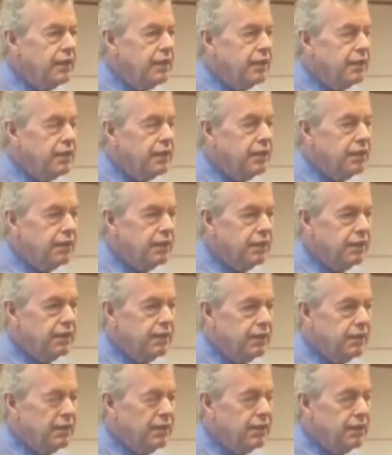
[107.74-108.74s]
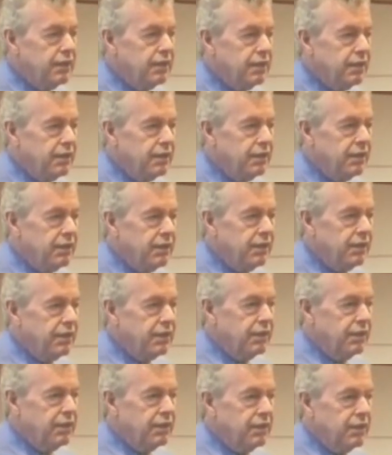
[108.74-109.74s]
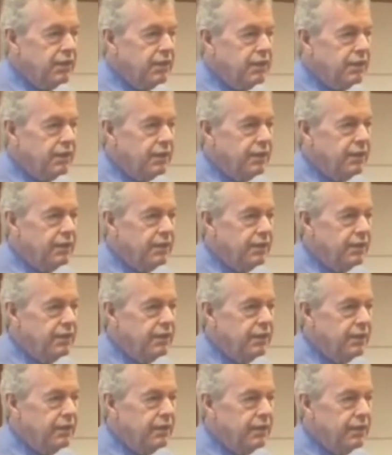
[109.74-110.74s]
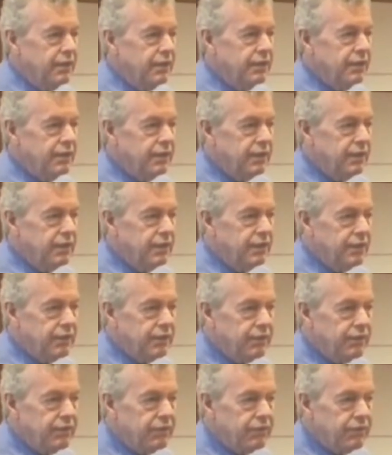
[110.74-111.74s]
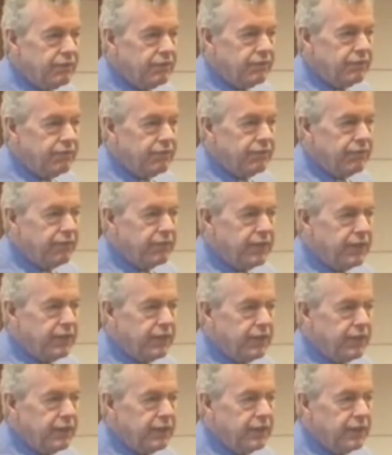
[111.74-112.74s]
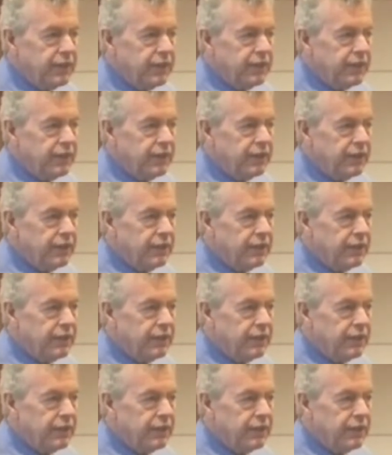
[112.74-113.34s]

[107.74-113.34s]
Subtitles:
(silence)